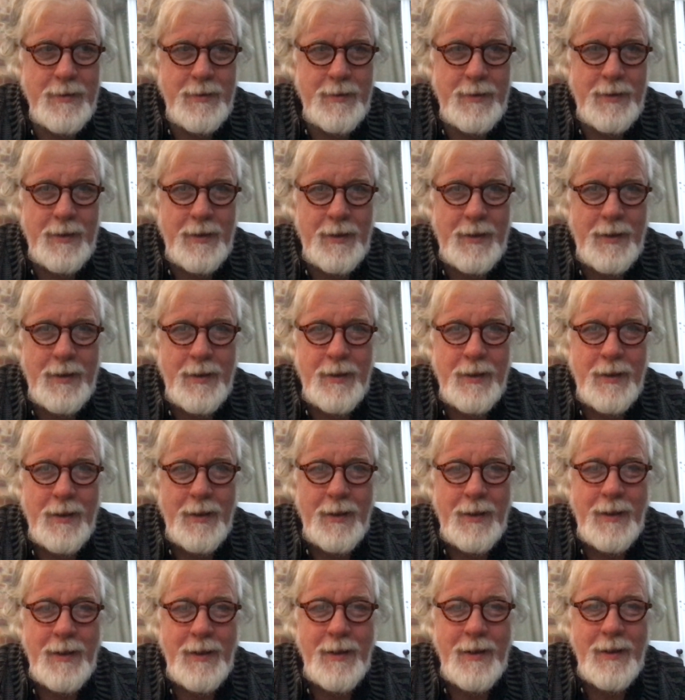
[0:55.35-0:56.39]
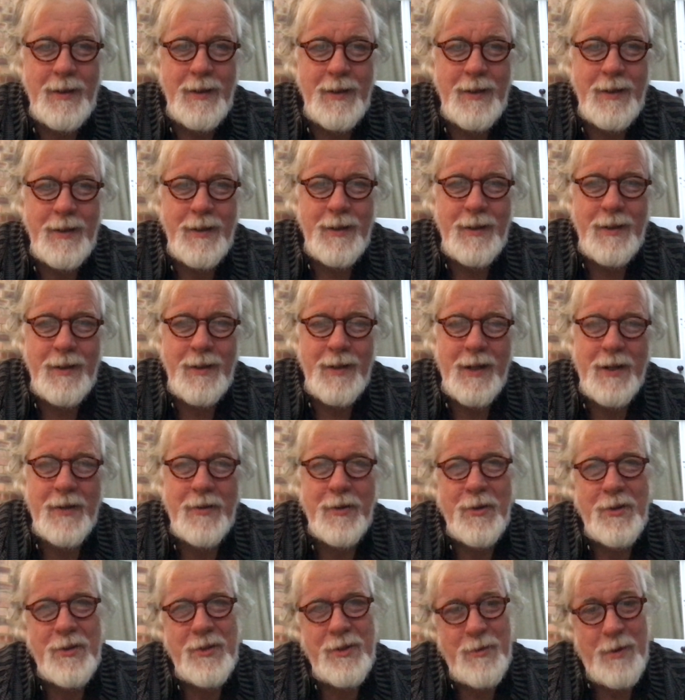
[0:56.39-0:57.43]
And of
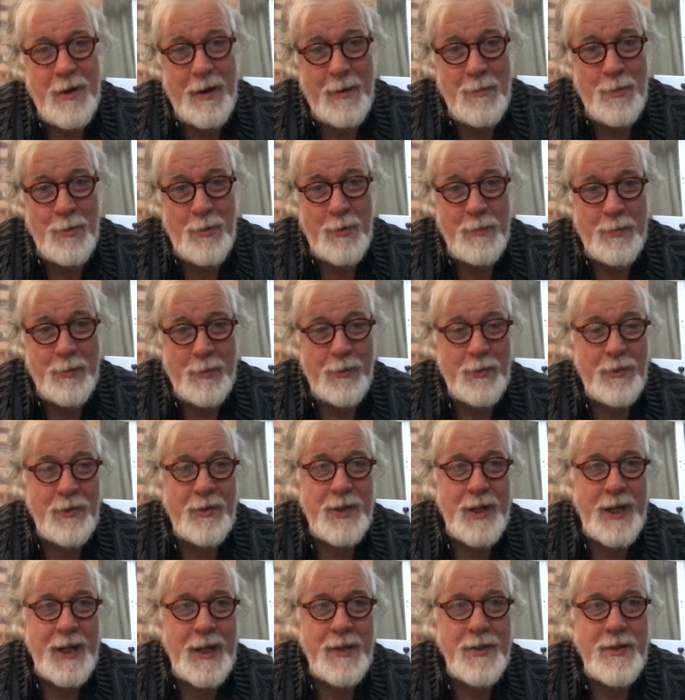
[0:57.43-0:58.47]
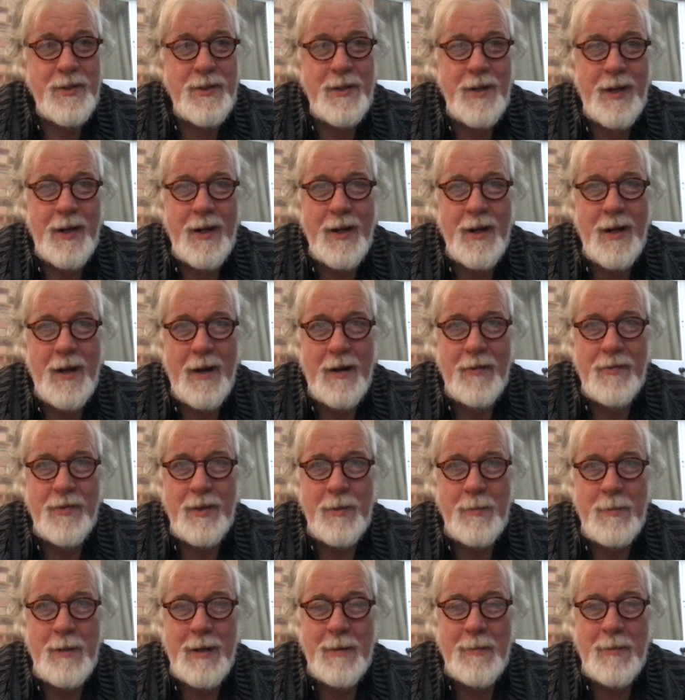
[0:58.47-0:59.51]
course there are more important things in life at
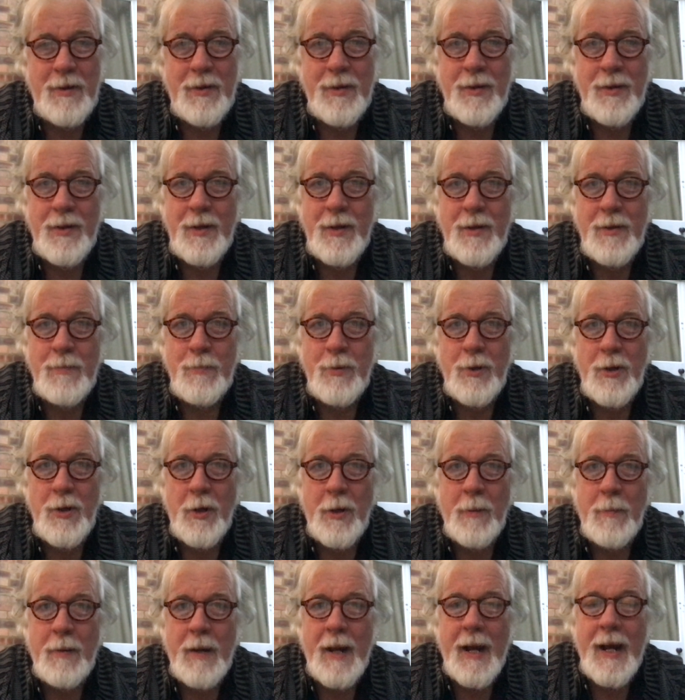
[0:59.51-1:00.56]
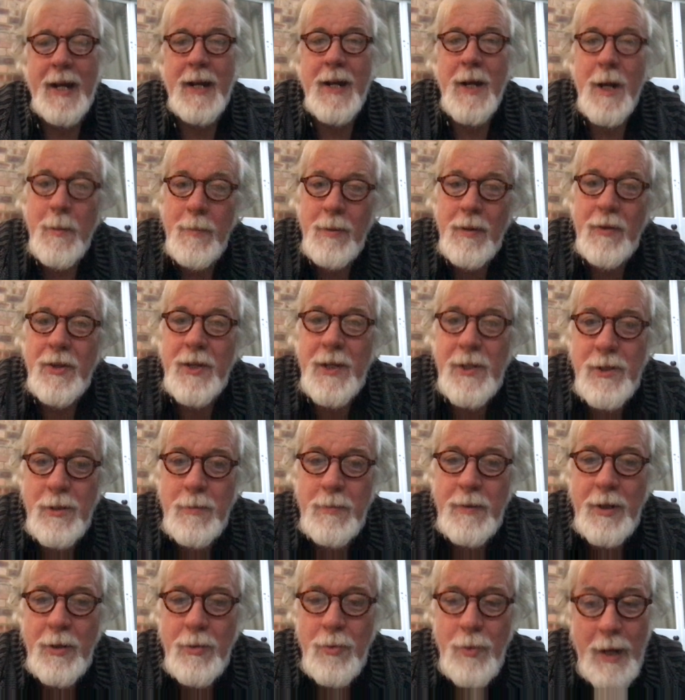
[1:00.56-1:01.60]
the moment than putting on a play, but this will
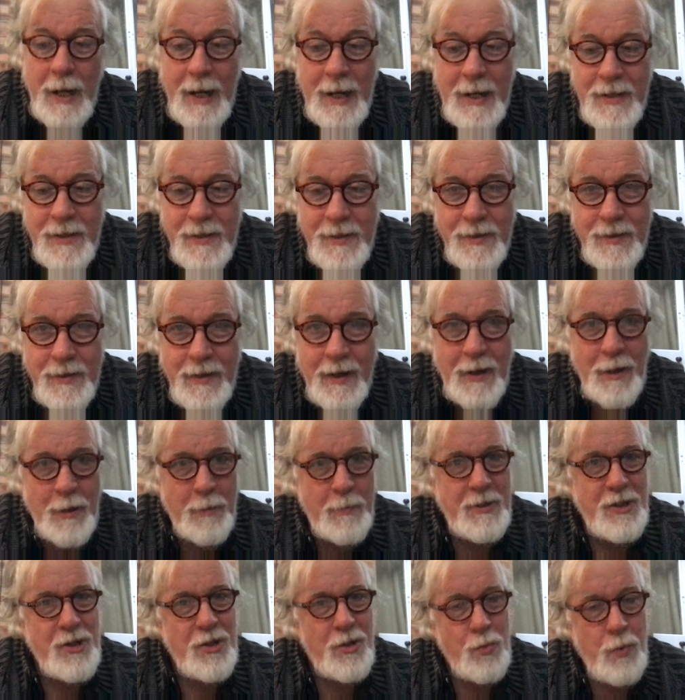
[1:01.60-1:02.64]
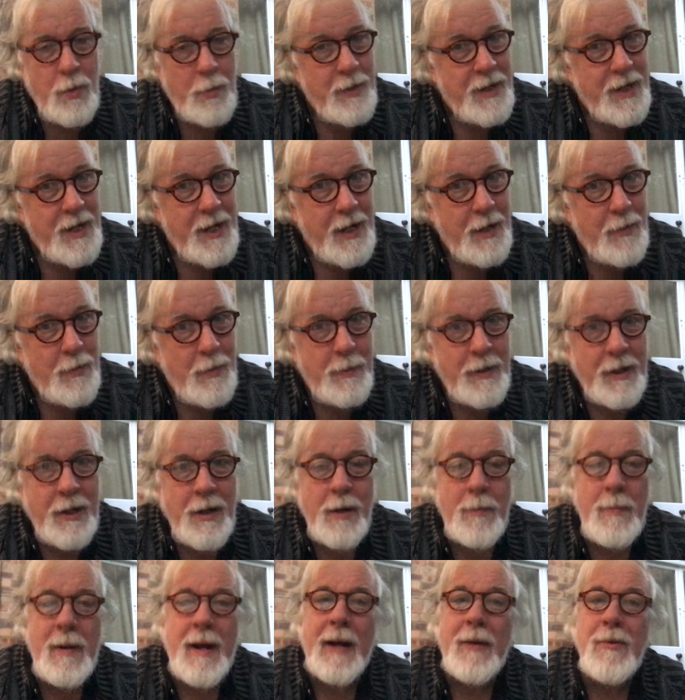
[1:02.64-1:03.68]
be great and it'll be just what we need when we
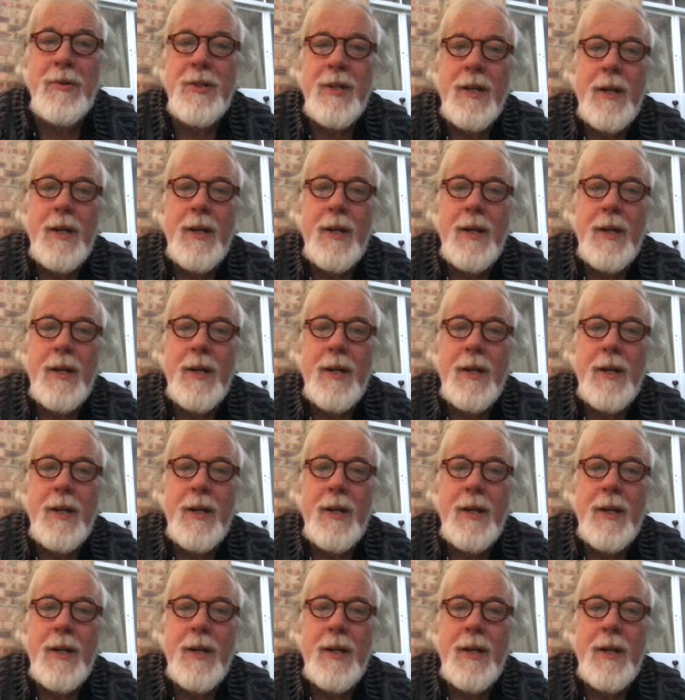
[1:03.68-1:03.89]
come out.